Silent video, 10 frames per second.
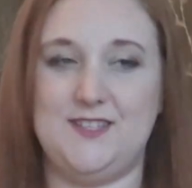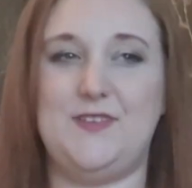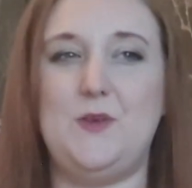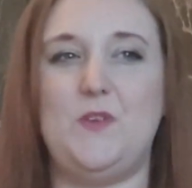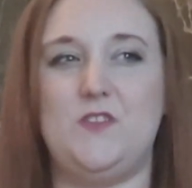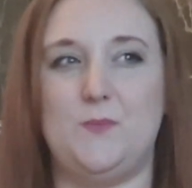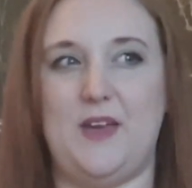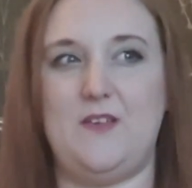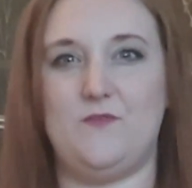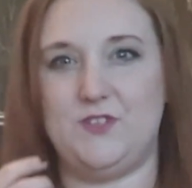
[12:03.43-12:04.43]
So I think one of the
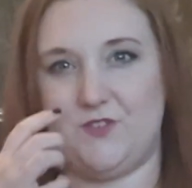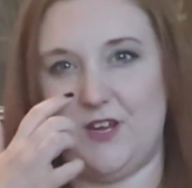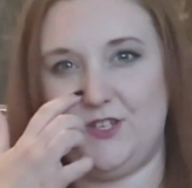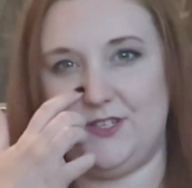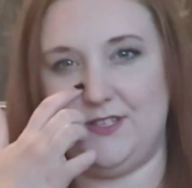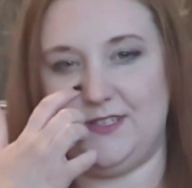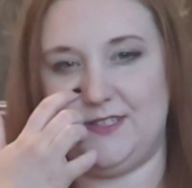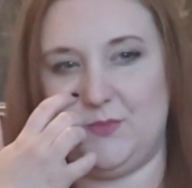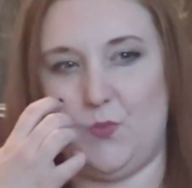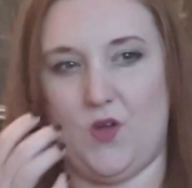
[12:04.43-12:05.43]
main
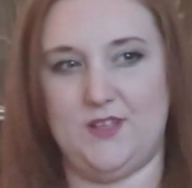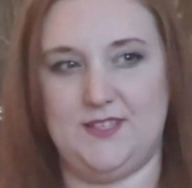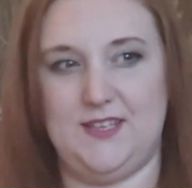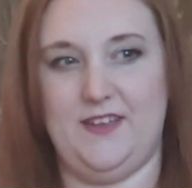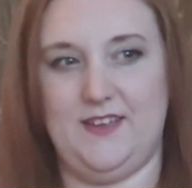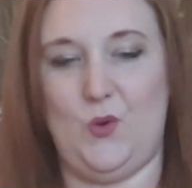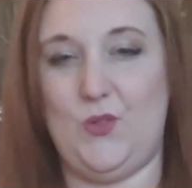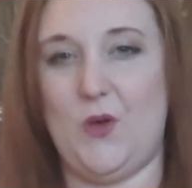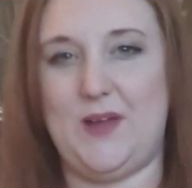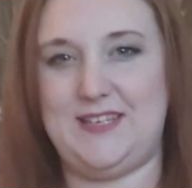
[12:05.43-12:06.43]
frustrations was that
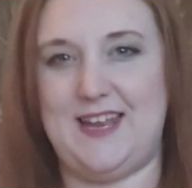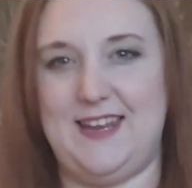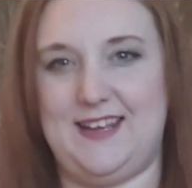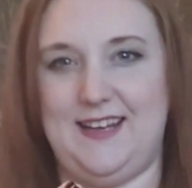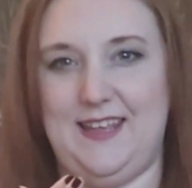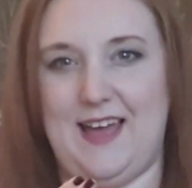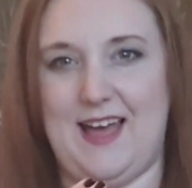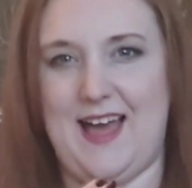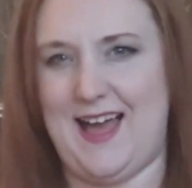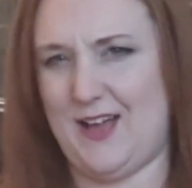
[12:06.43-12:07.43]
although I technically
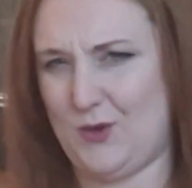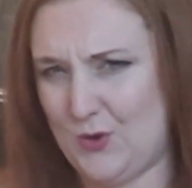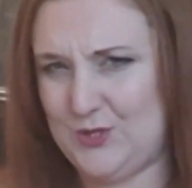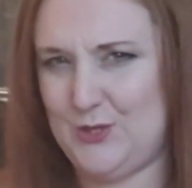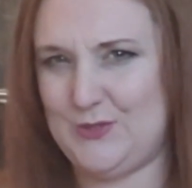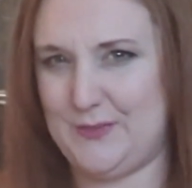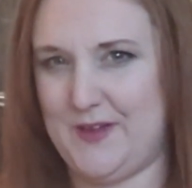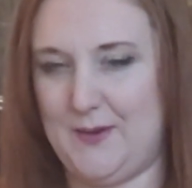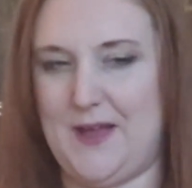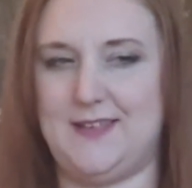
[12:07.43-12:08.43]
could use the
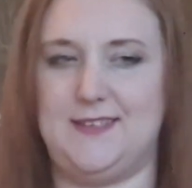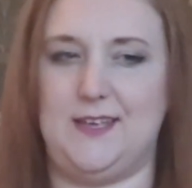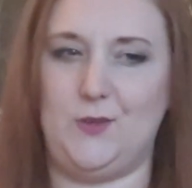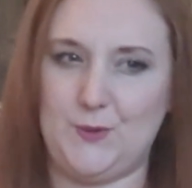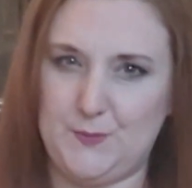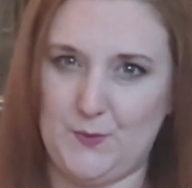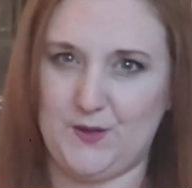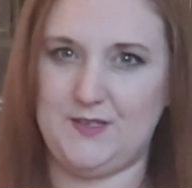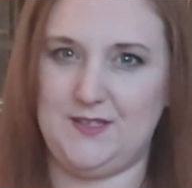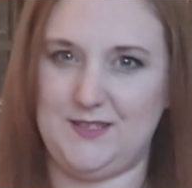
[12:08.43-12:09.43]
Merlin passes, I could
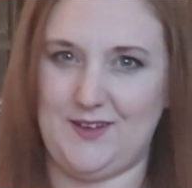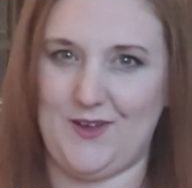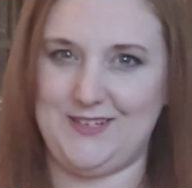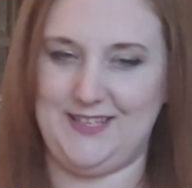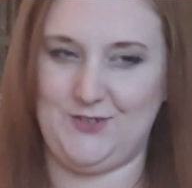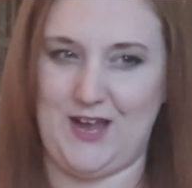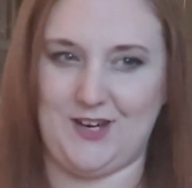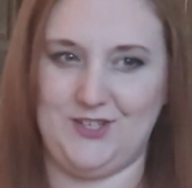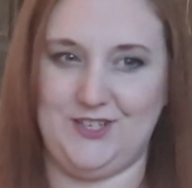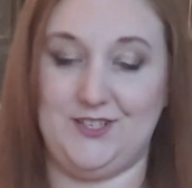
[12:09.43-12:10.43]
book to go into the
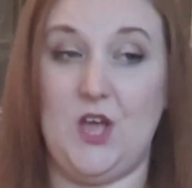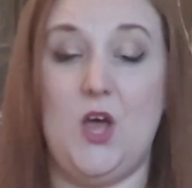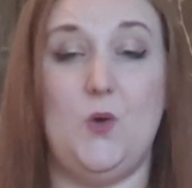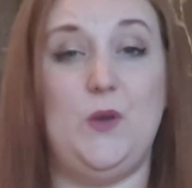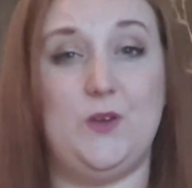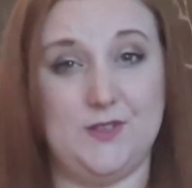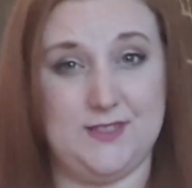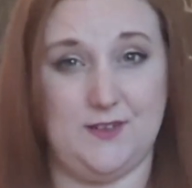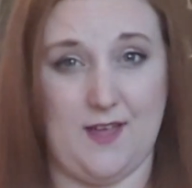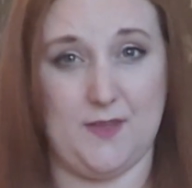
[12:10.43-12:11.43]
attractions, we could
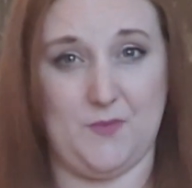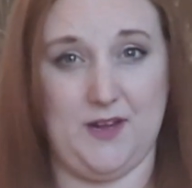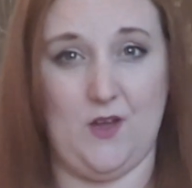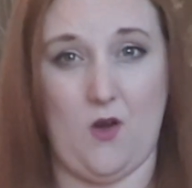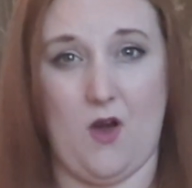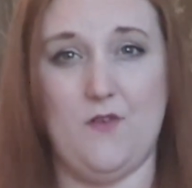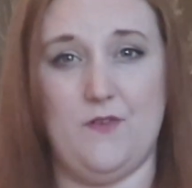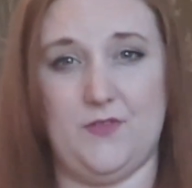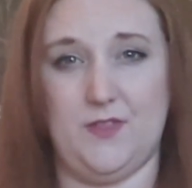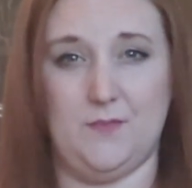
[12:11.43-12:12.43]
still get the money off
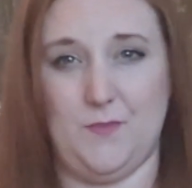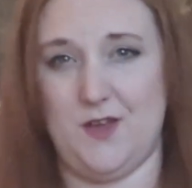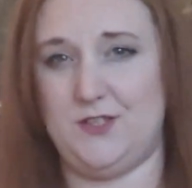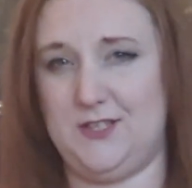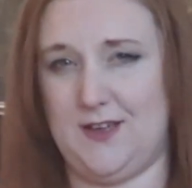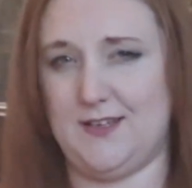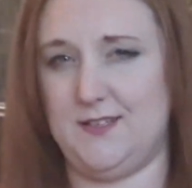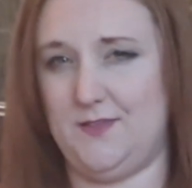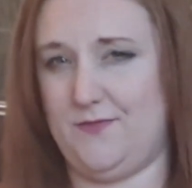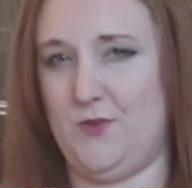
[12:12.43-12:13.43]
of the merchandise
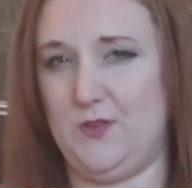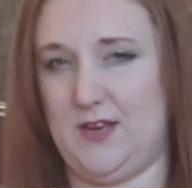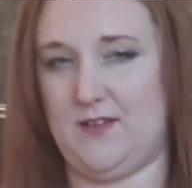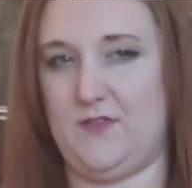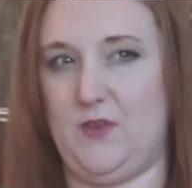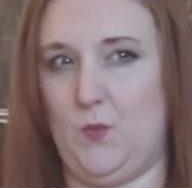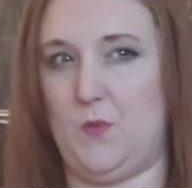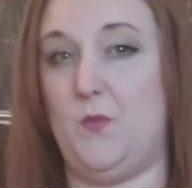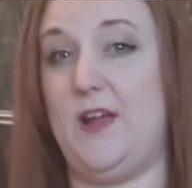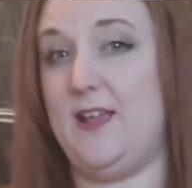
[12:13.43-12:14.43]
and the food and everything
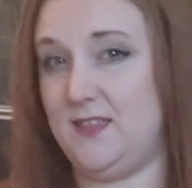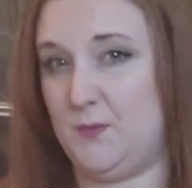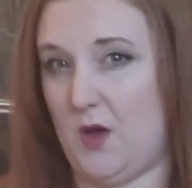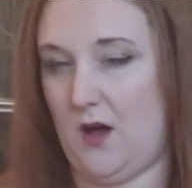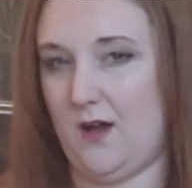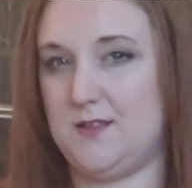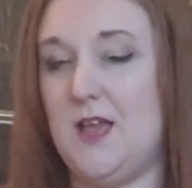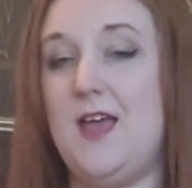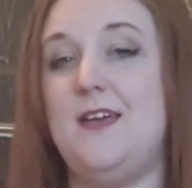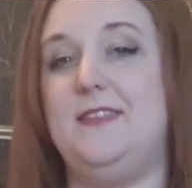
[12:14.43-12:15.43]
when we were in the parks.
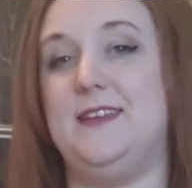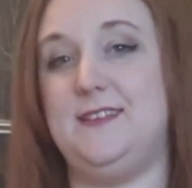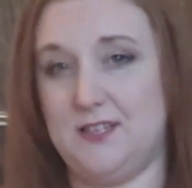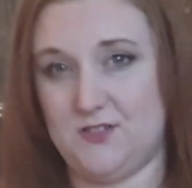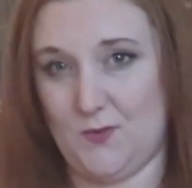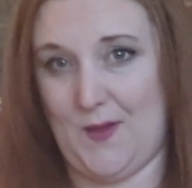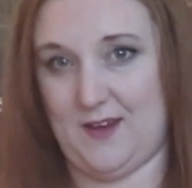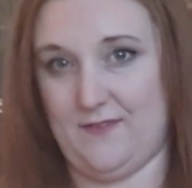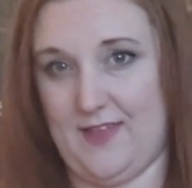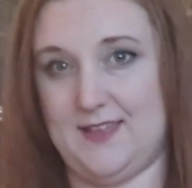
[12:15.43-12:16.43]
The additional
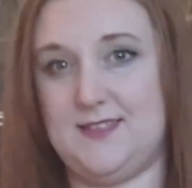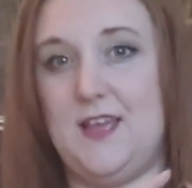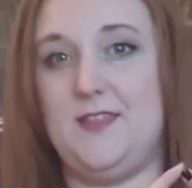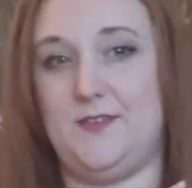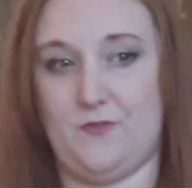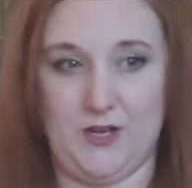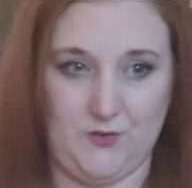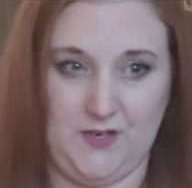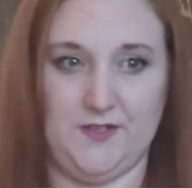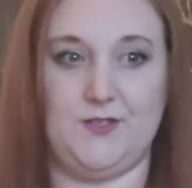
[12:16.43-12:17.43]
benefits, the free
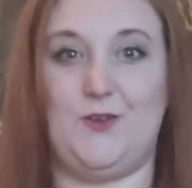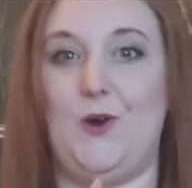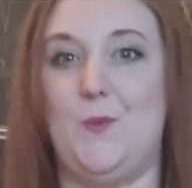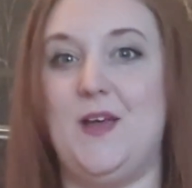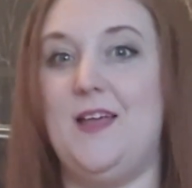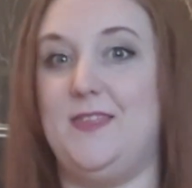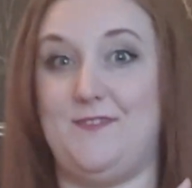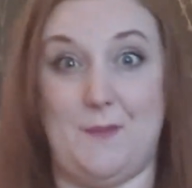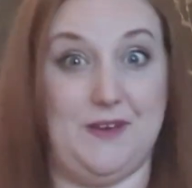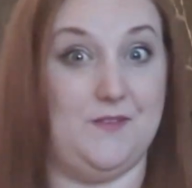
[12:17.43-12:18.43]
drinks cup, the
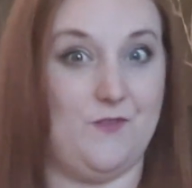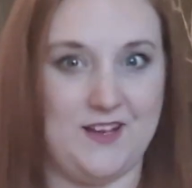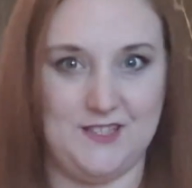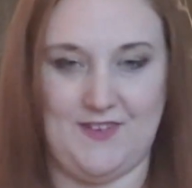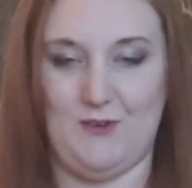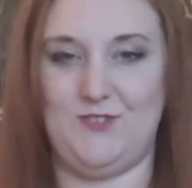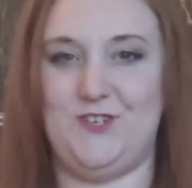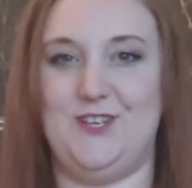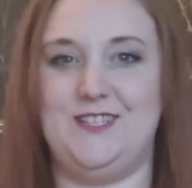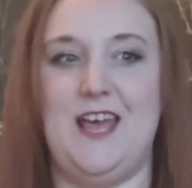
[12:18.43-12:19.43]
family and friends
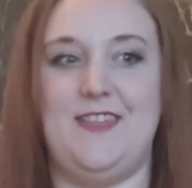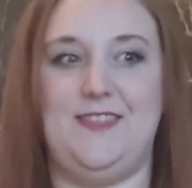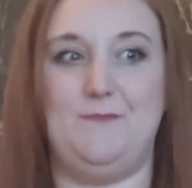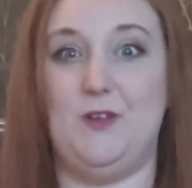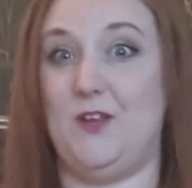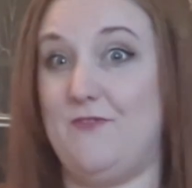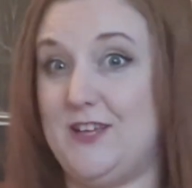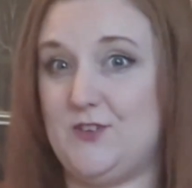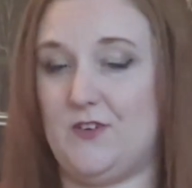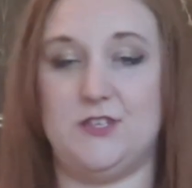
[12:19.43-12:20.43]
vouchers, the money off
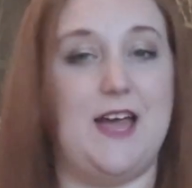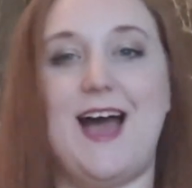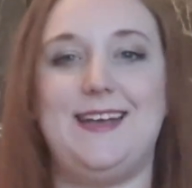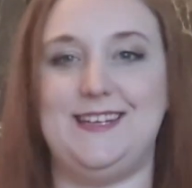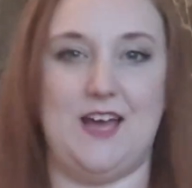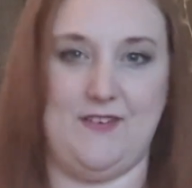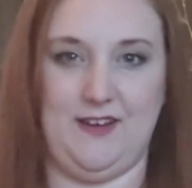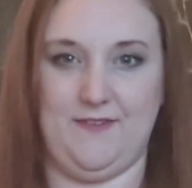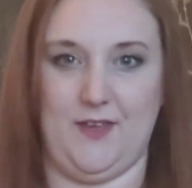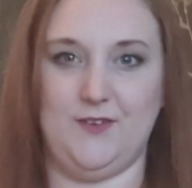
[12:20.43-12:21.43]
fast vouchers, I didn't have
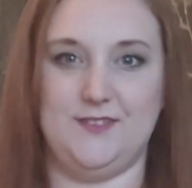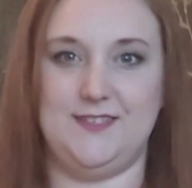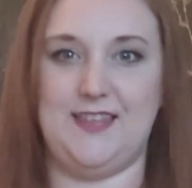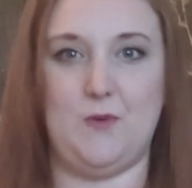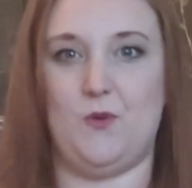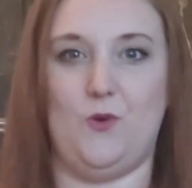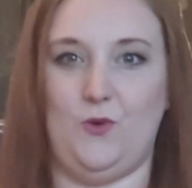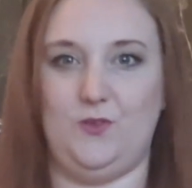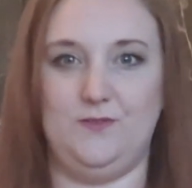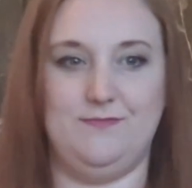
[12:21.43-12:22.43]
any of those. They were
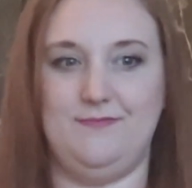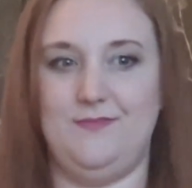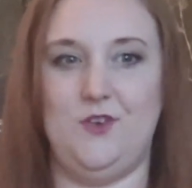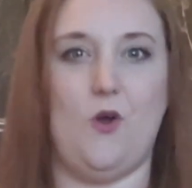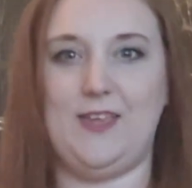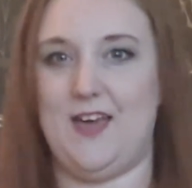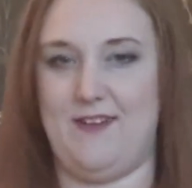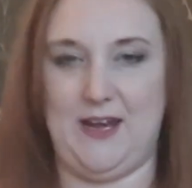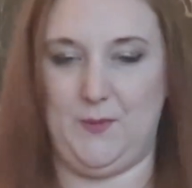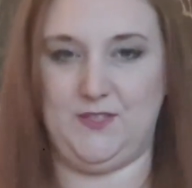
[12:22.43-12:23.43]
all not yet
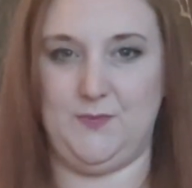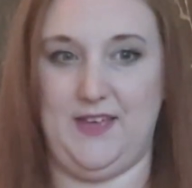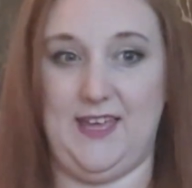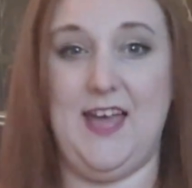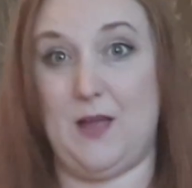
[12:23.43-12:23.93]
available to me.